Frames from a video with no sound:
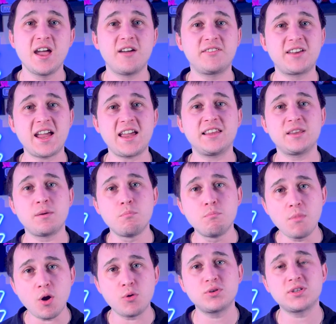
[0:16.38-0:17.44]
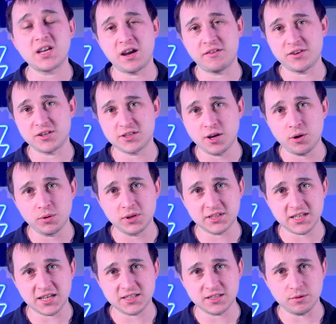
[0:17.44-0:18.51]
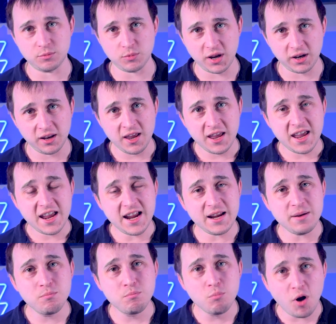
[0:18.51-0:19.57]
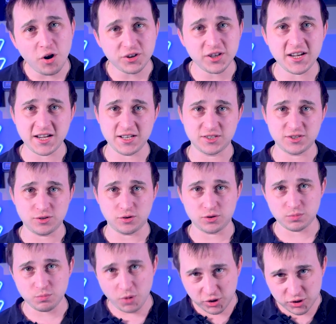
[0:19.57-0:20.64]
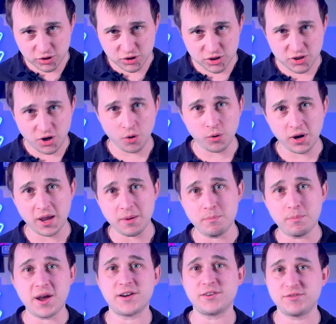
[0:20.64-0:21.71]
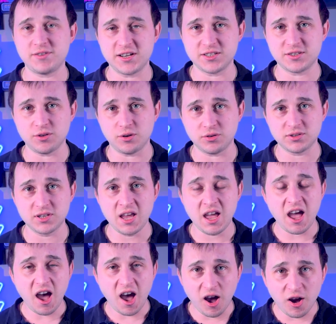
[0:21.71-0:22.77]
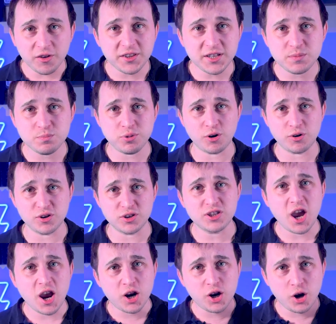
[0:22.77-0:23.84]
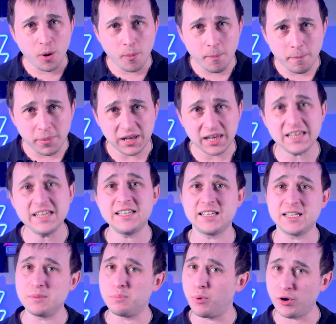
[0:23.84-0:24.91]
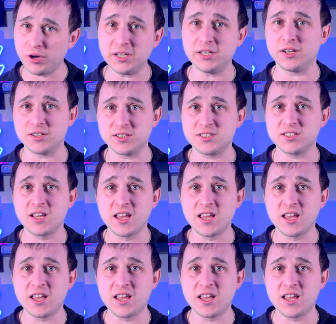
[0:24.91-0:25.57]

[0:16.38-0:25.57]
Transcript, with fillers: of getting the most out of your solar system. Well, in modern installs, modern solar and battery installs, all these products completely pointless?